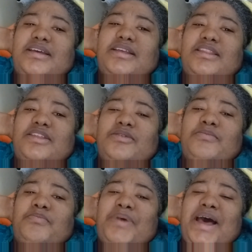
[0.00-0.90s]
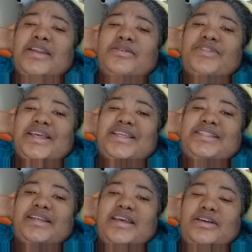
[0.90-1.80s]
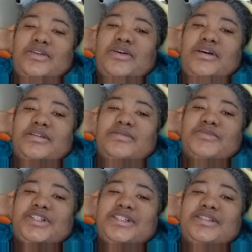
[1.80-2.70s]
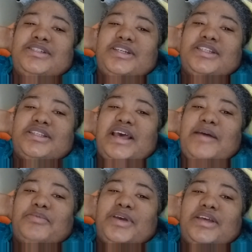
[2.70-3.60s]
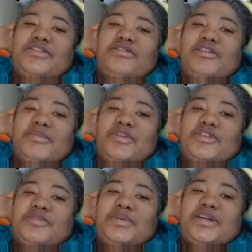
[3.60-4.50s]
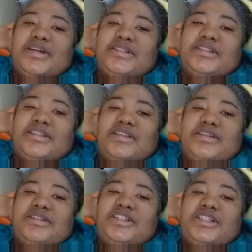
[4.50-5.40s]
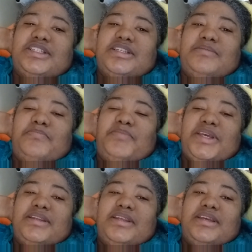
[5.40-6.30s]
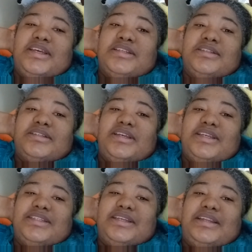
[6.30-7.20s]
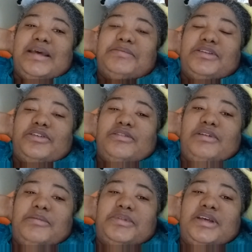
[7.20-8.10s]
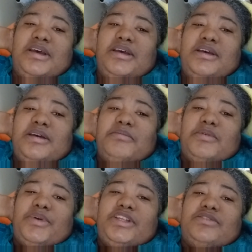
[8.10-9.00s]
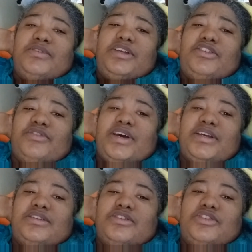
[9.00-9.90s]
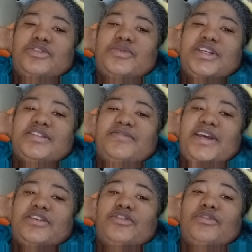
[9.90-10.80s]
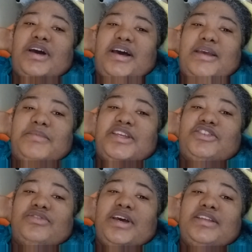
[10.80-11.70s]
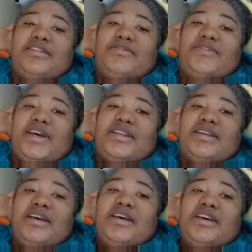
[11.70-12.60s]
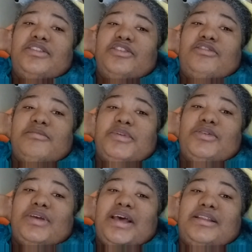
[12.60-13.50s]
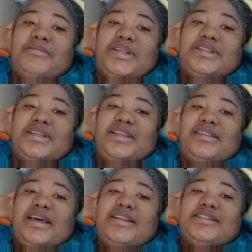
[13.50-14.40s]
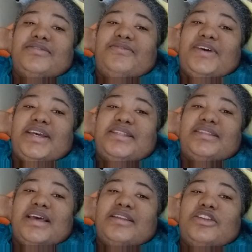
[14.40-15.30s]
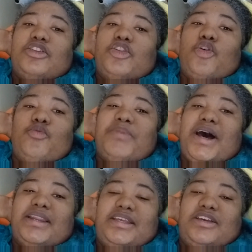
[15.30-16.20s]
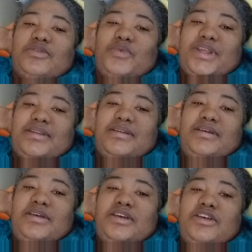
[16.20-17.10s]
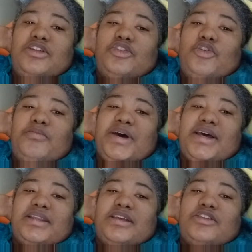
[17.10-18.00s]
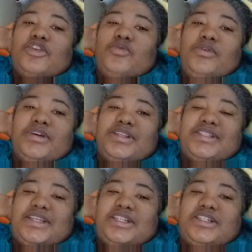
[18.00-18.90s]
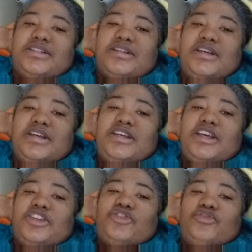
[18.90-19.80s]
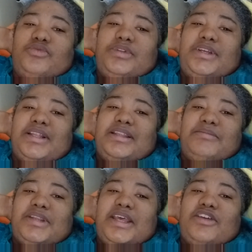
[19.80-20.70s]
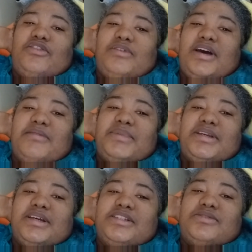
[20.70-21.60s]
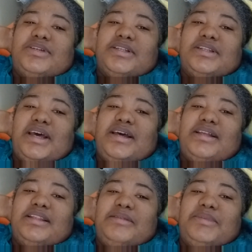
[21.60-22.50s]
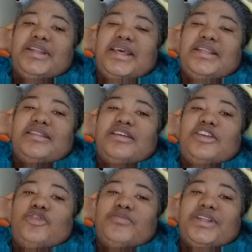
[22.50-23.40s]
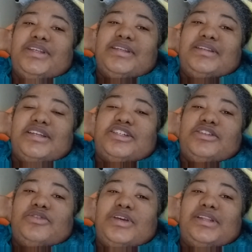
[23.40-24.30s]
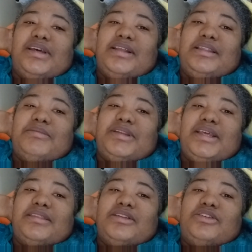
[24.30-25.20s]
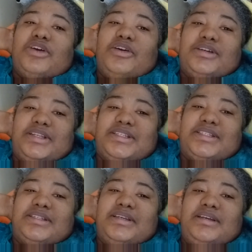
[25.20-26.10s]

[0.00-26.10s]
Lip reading: the battle that he's taken on, which isn't just to apprehend criminals because the GCPD is inept and corrupt, but what he's really trying to do is fight crime. He's trying to fight the criminal element, and that is a fight that nobody can win. Nobody, no organization can truly eliminate crime because you cannot eliminate the human condition. You cannot eliminate the darkness